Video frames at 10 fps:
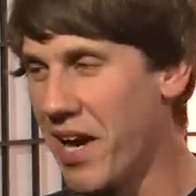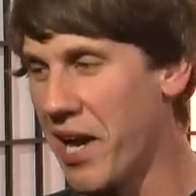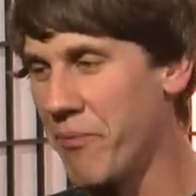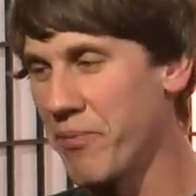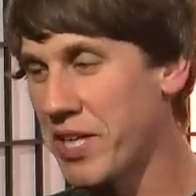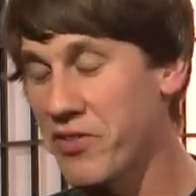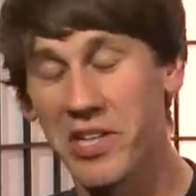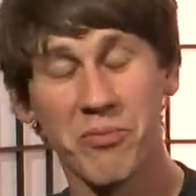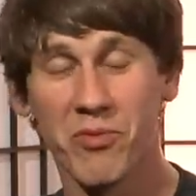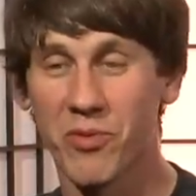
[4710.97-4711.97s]
um, because
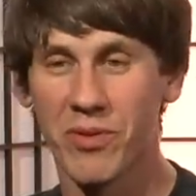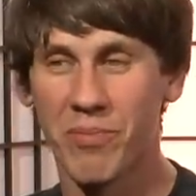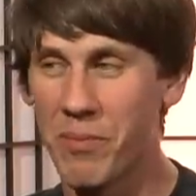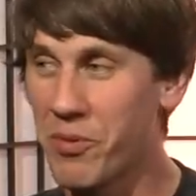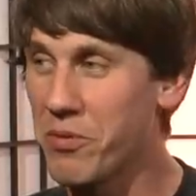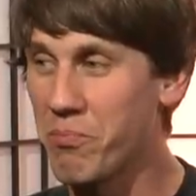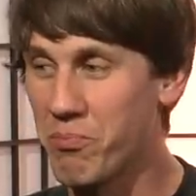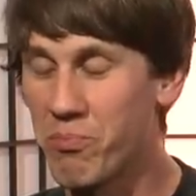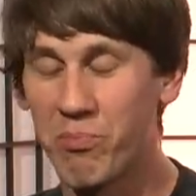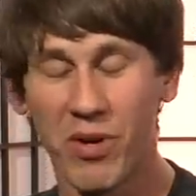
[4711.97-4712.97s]
like people are
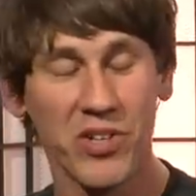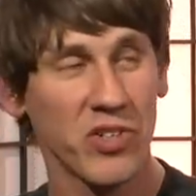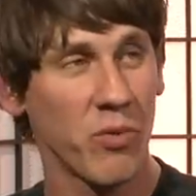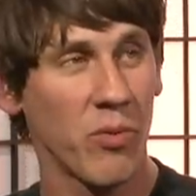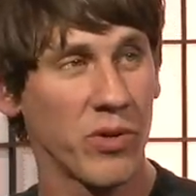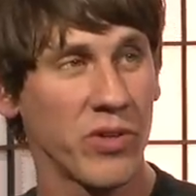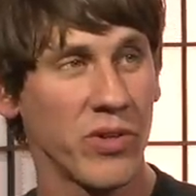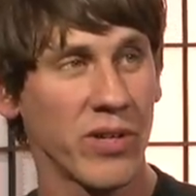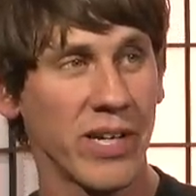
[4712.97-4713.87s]
bullish on what we're doing.